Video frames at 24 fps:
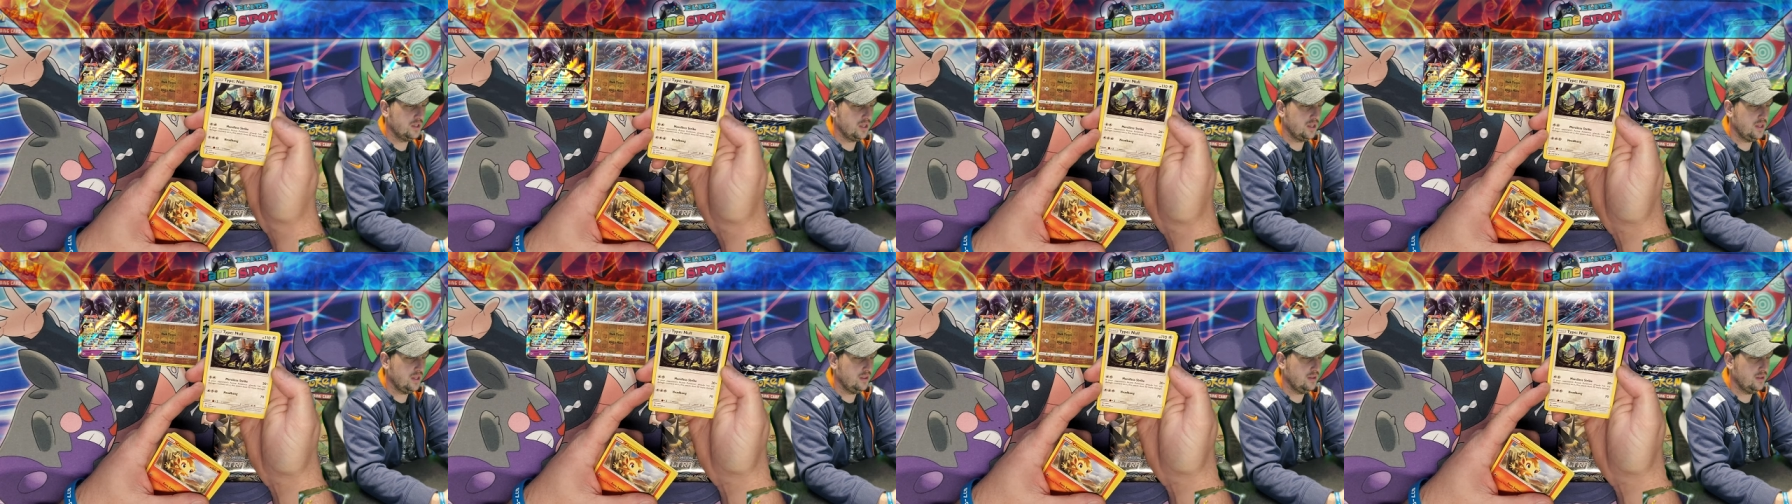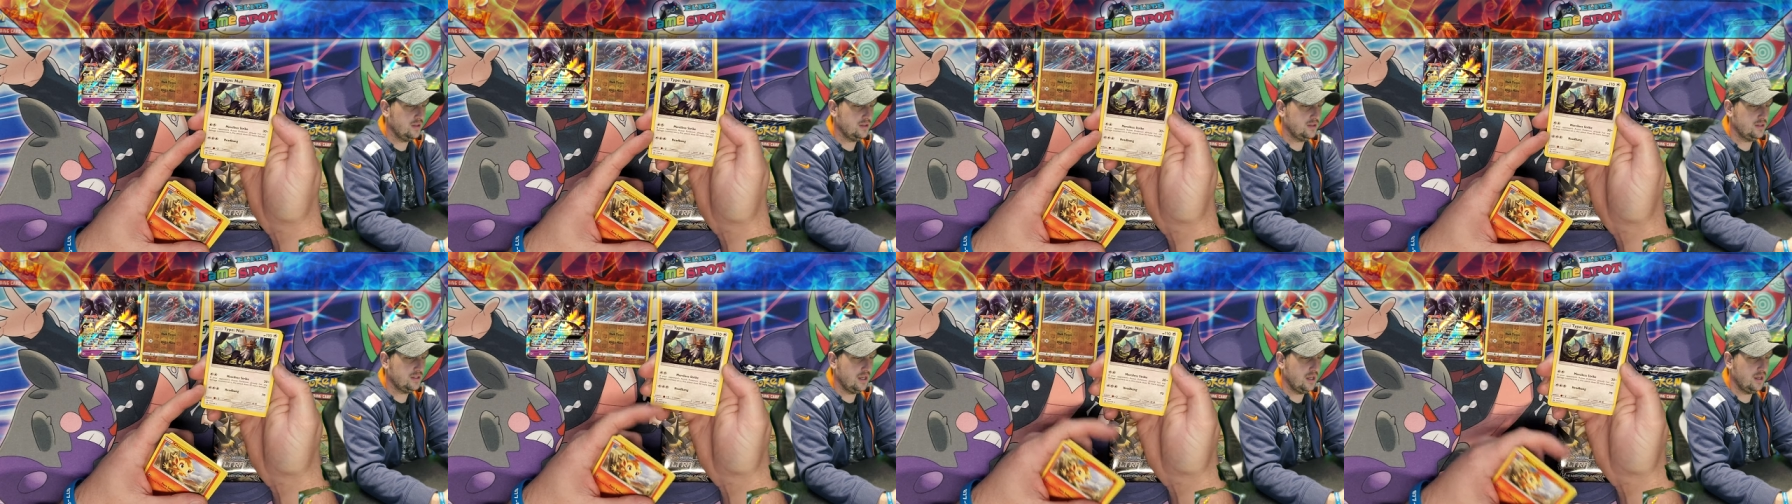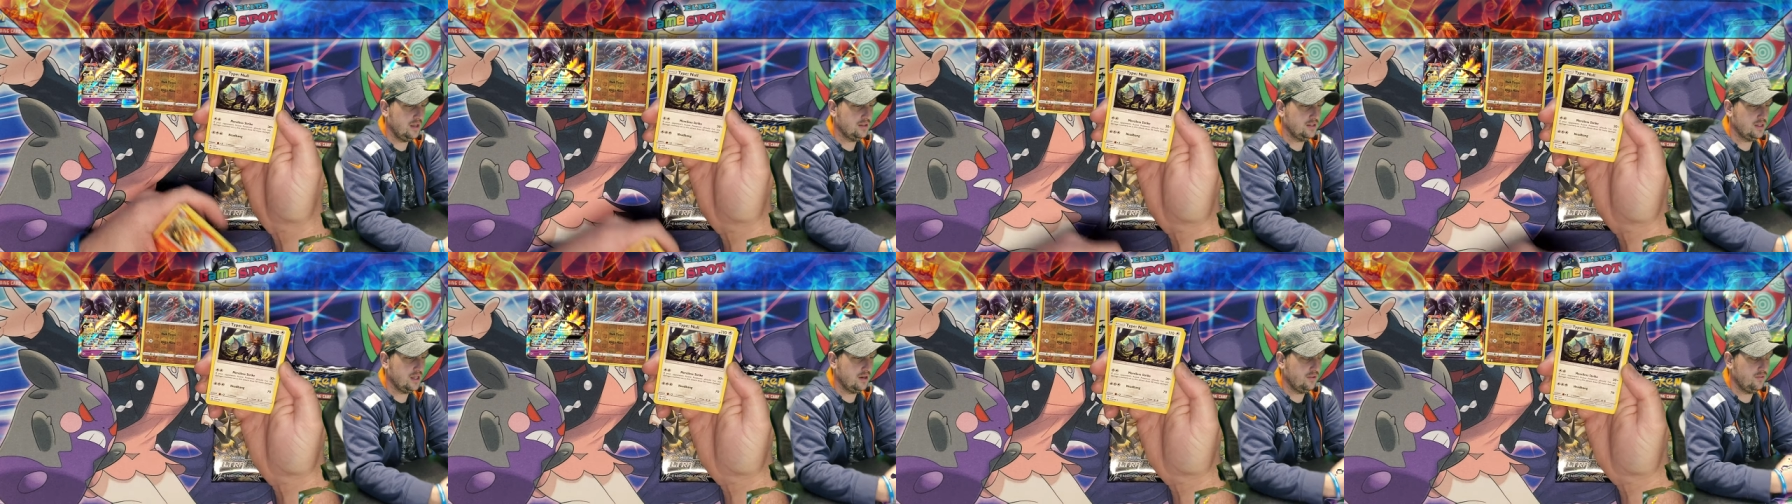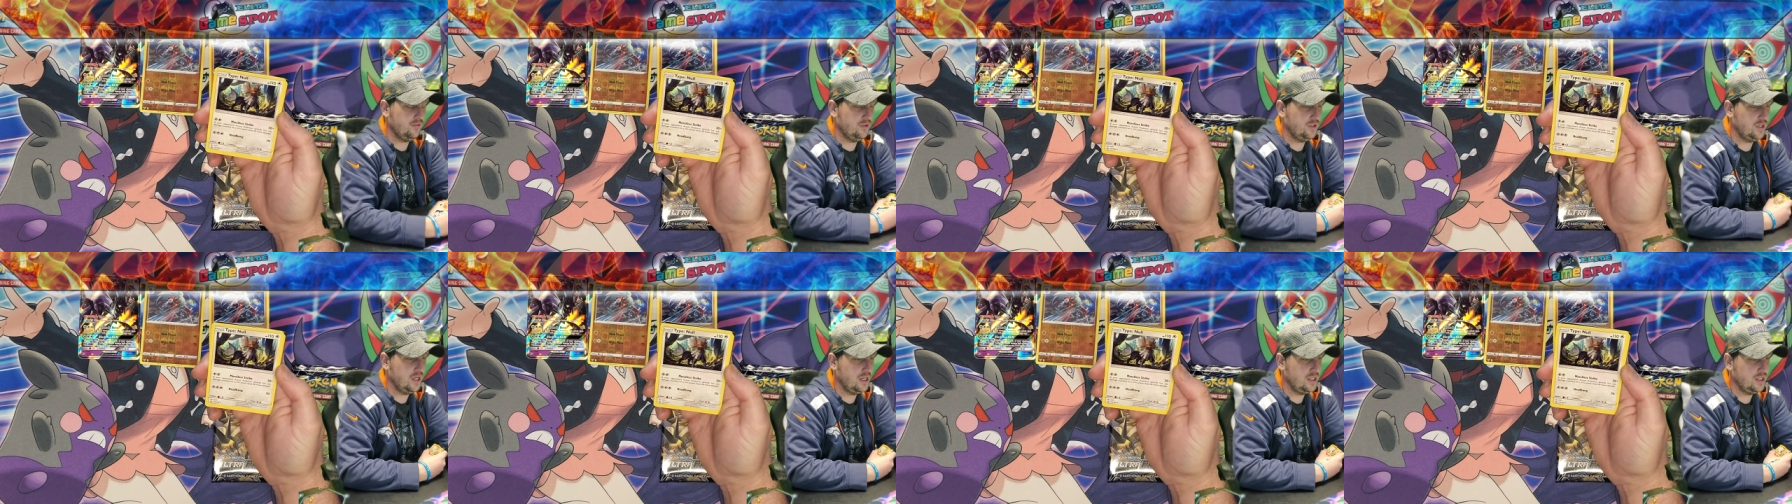I think this set is out of
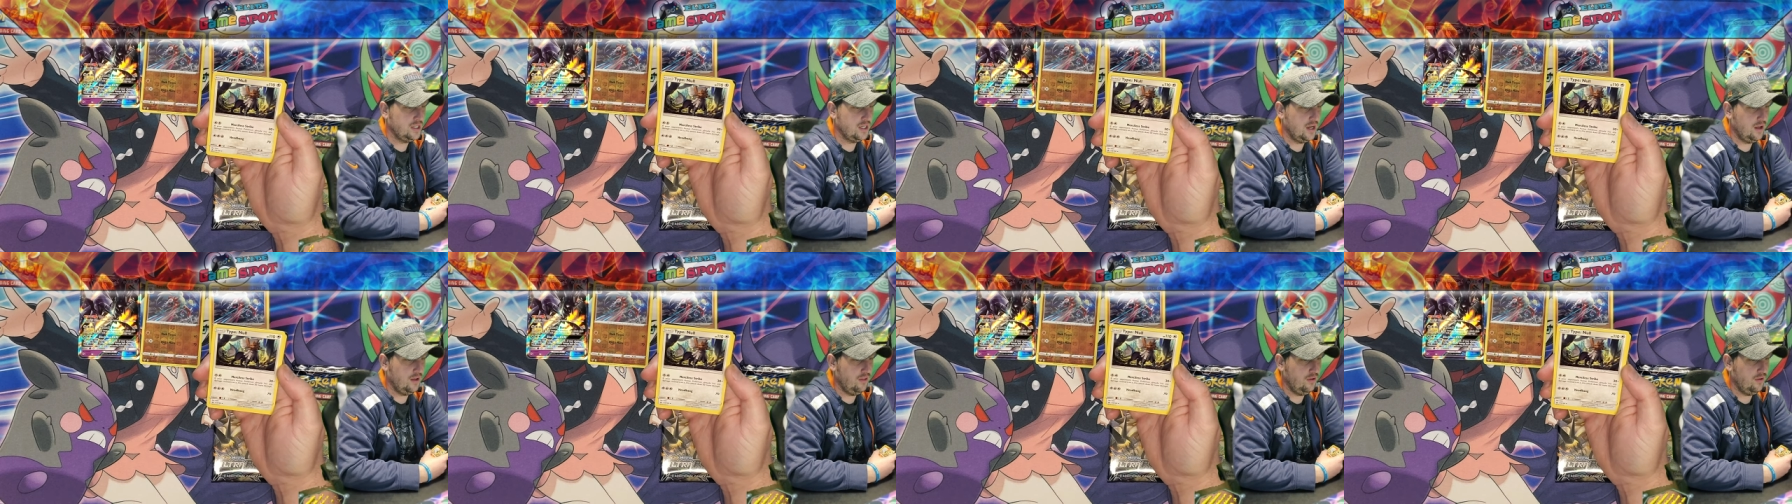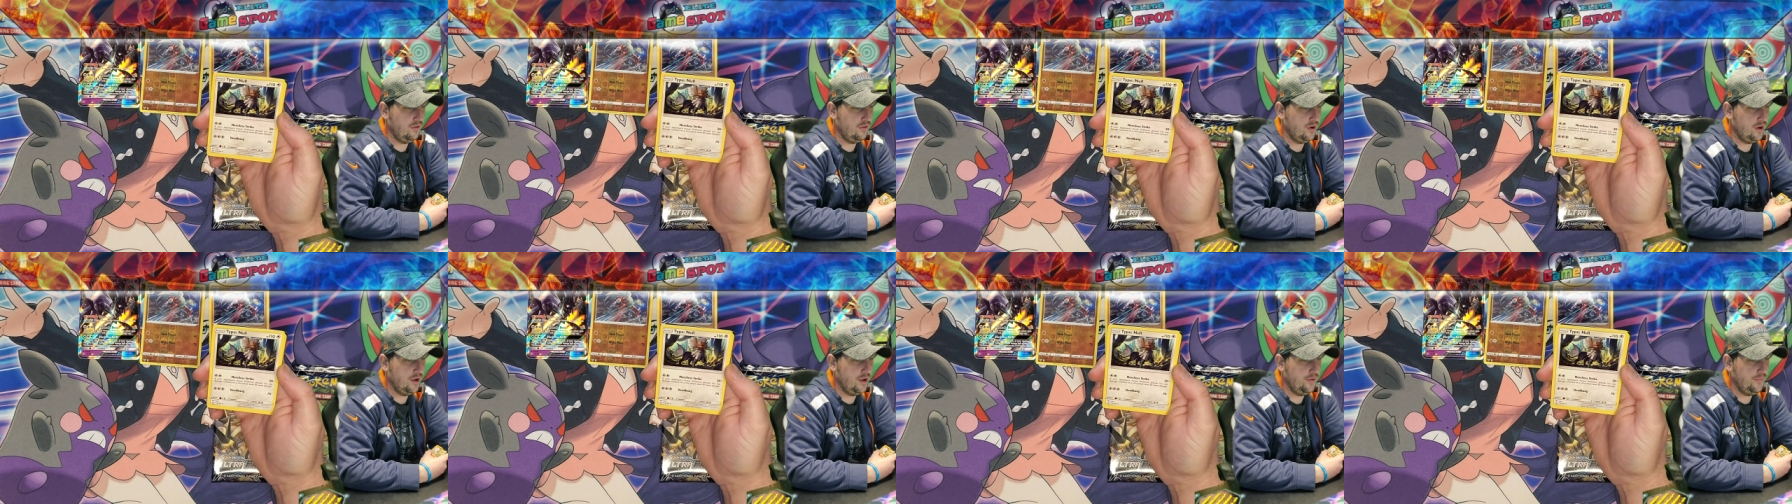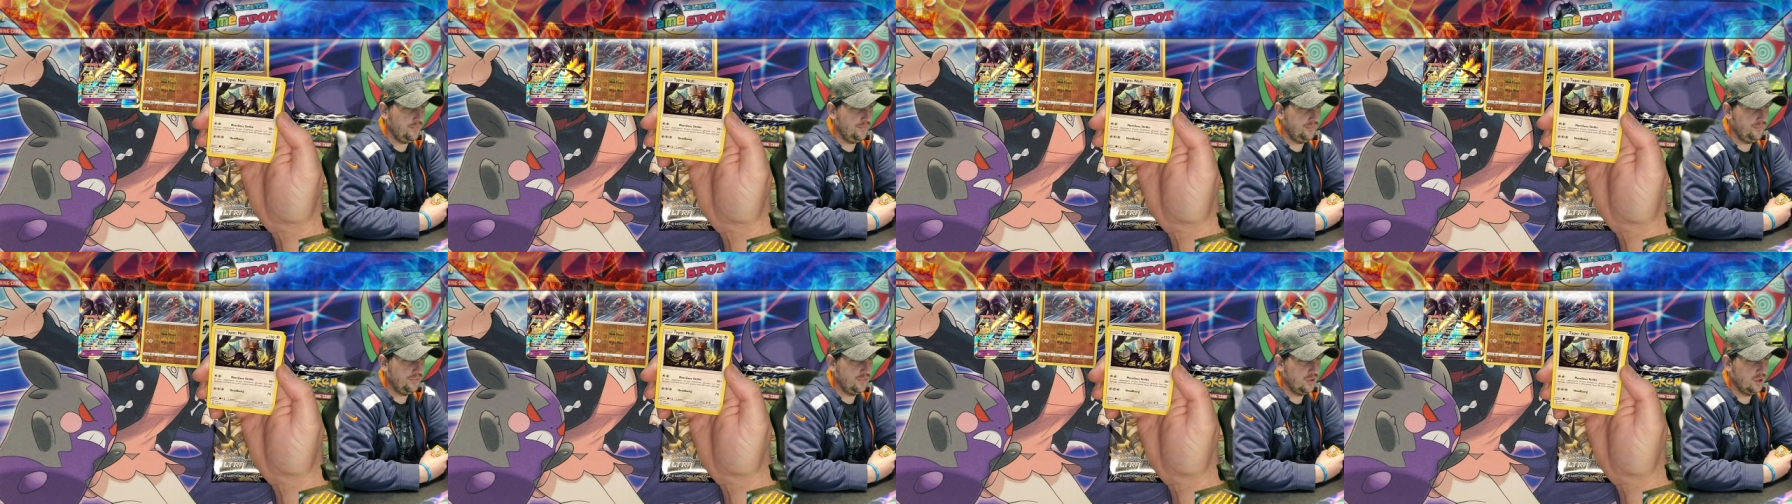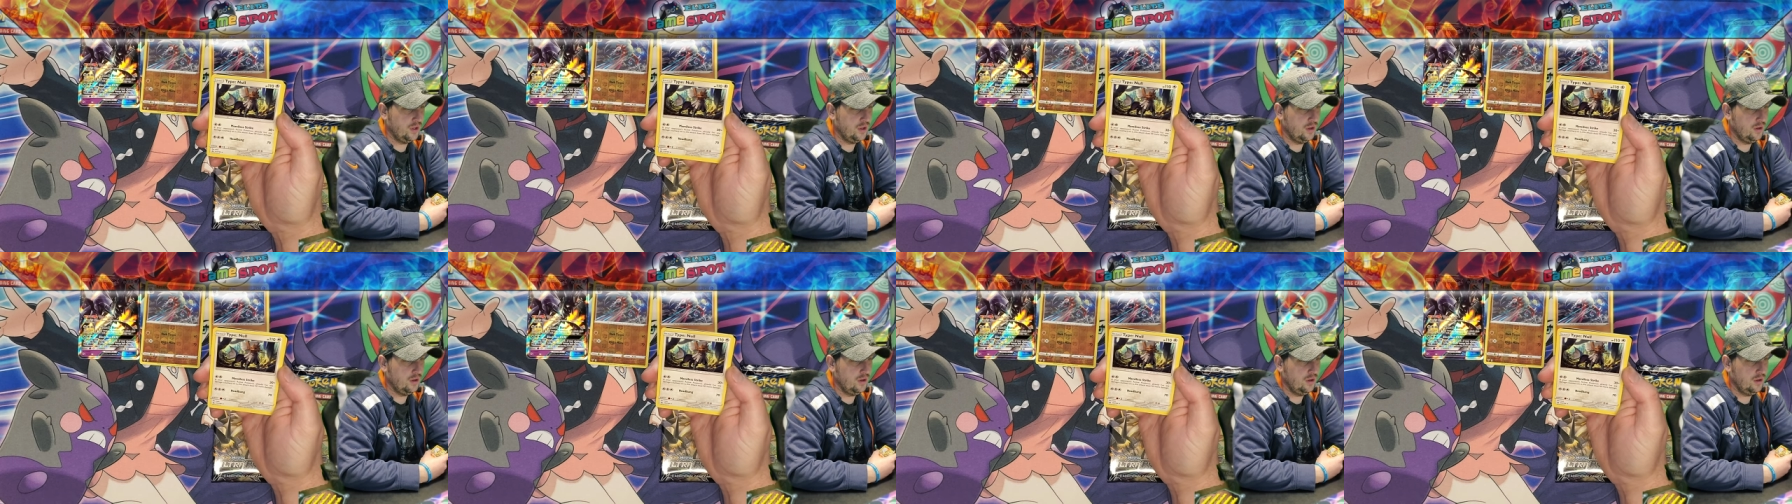rotation now though, right?
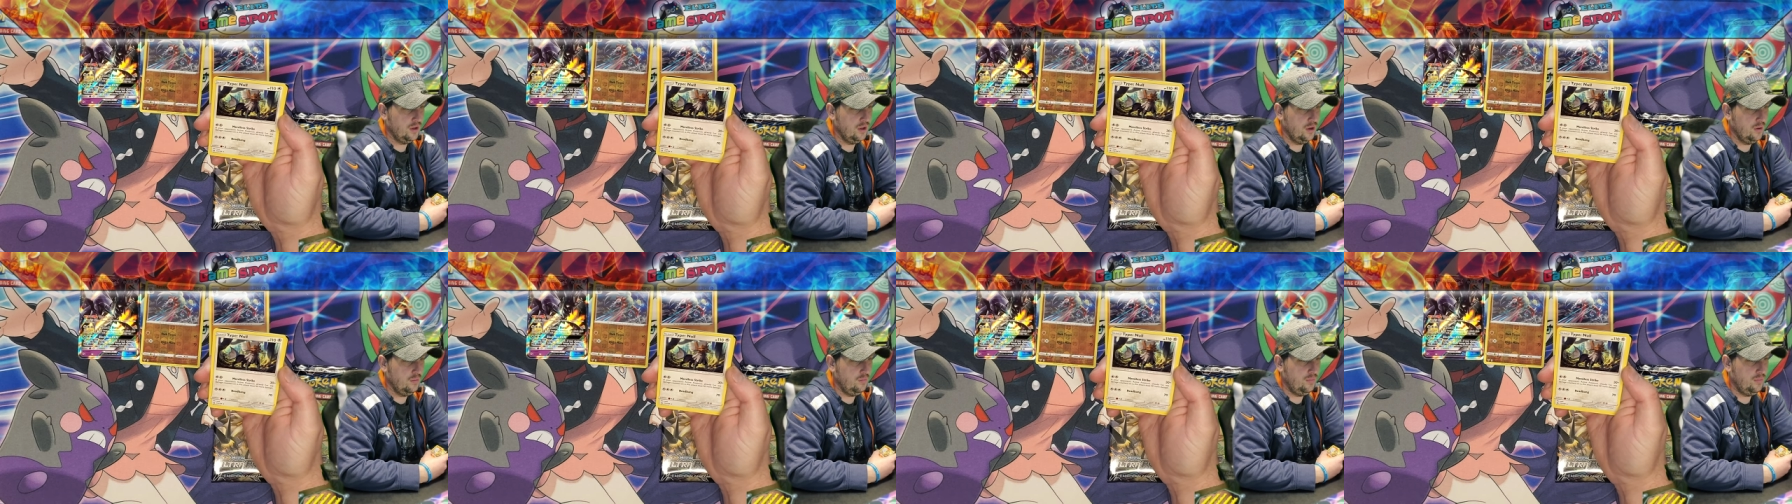Oh yeah.